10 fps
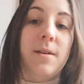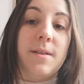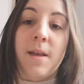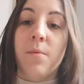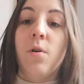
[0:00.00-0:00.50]

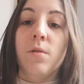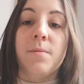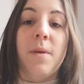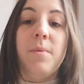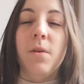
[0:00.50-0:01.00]
Some calls
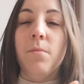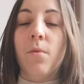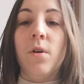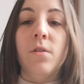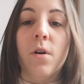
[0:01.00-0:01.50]
may be
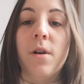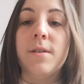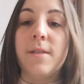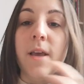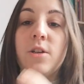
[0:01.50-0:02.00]
more in the early
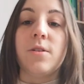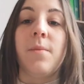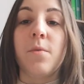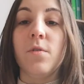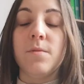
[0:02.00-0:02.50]
stage,
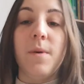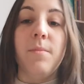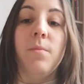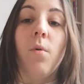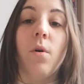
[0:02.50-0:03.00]
some calls may
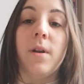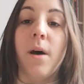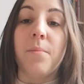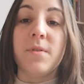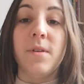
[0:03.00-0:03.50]
be more in
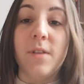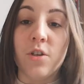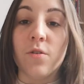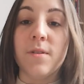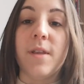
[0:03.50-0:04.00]
a
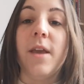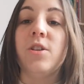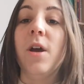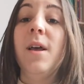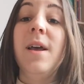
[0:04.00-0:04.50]
presentation
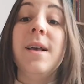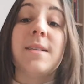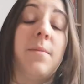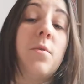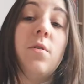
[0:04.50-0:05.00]
stage,
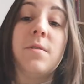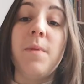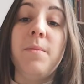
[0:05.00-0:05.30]
some calls may